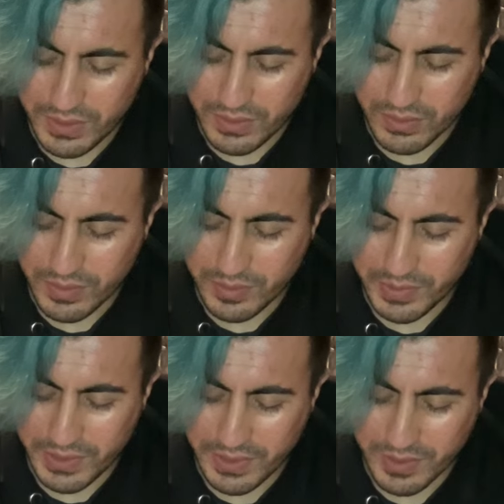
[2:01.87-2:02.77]

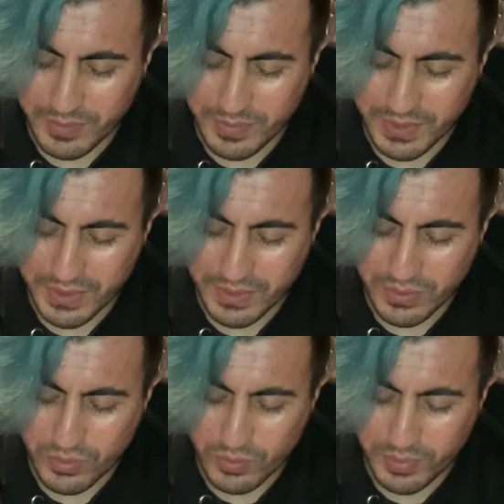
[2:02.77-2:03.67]
Dawnblade comes
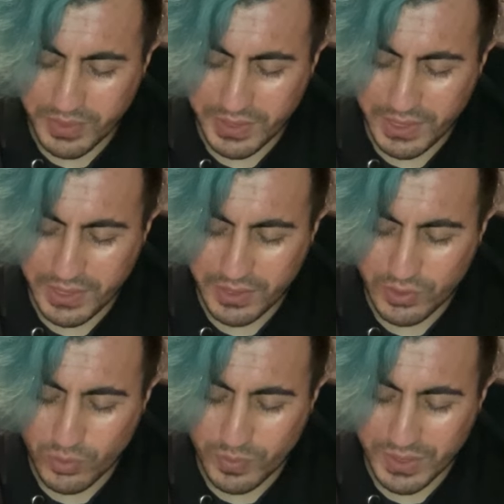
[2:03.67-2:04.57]
into play,
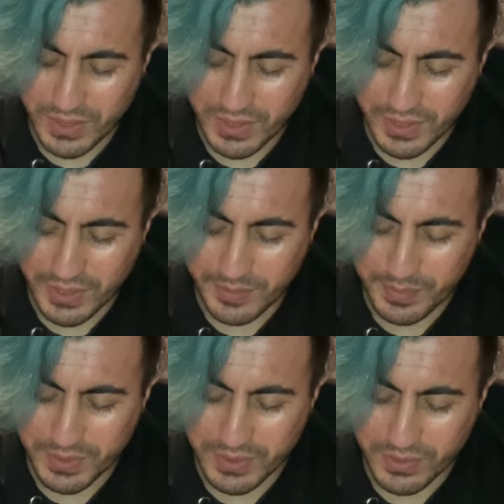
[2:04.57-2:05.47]
you may tap
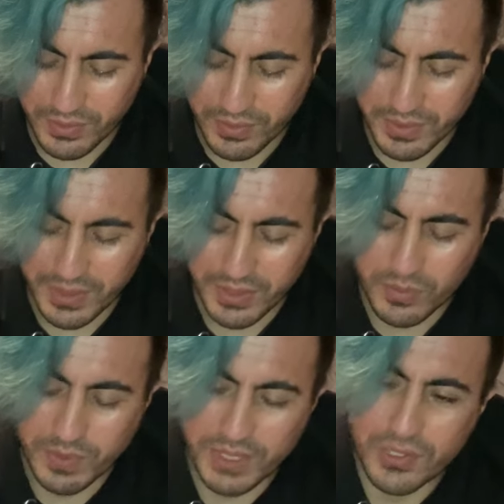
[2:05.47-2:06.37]
target
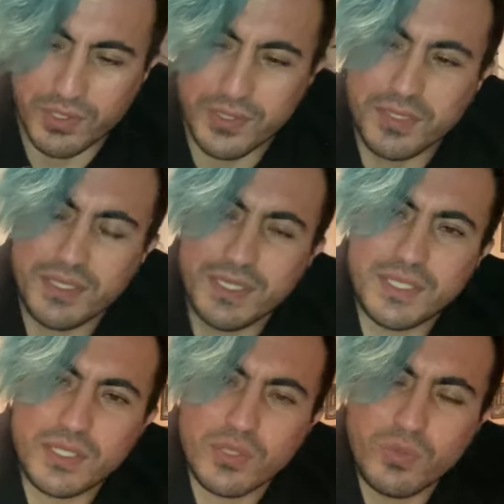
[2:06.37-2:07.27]
creatures. This
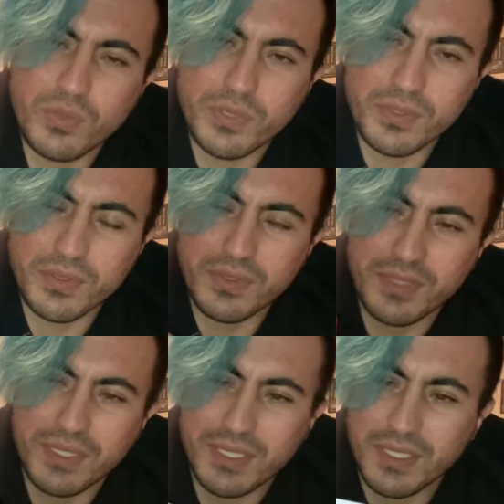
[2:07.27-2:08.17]
is a cool little
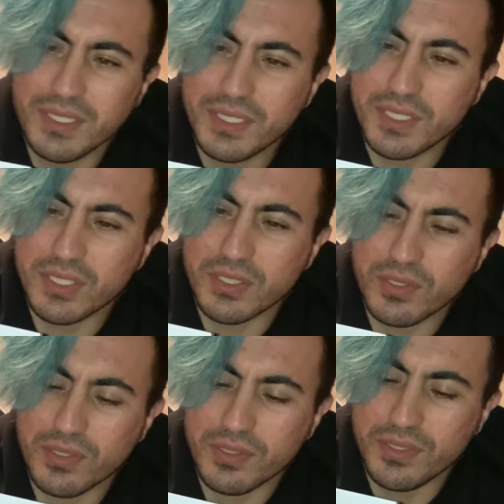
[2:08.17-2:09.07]

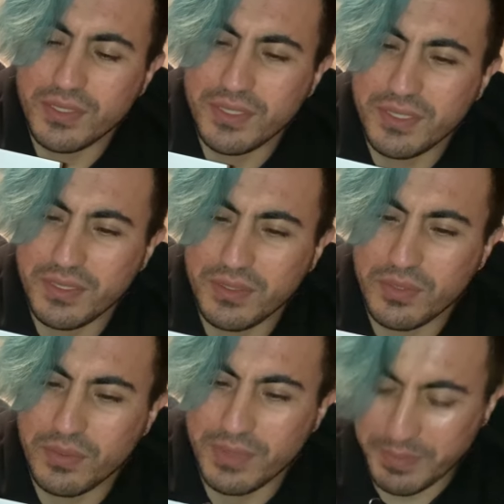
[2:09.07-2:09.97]
starter. We'll
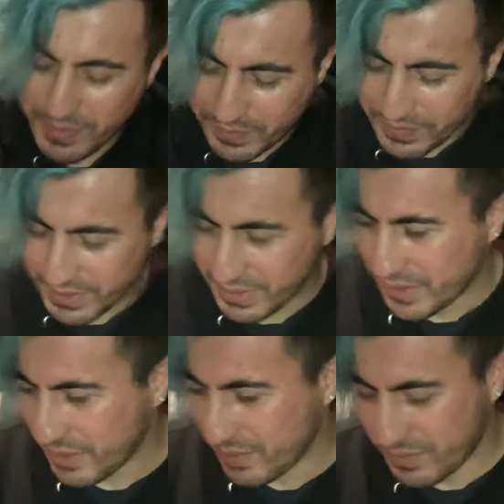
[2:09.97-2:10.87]
build that motherfucker
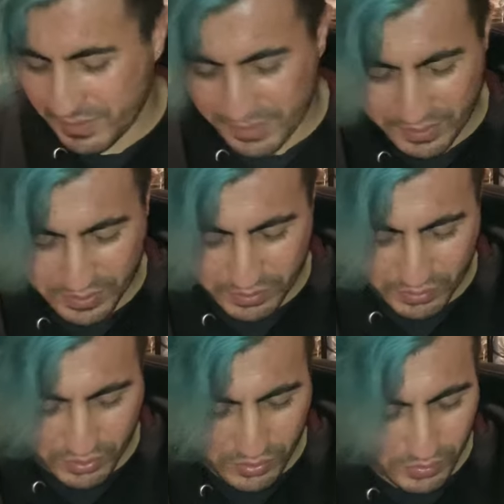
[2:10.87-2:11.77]
down. So
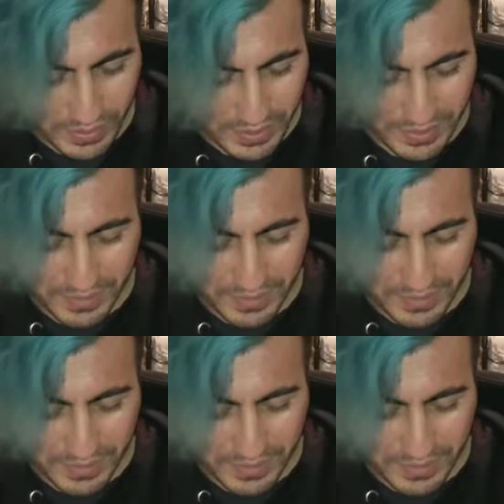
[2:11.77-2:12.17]
sweet.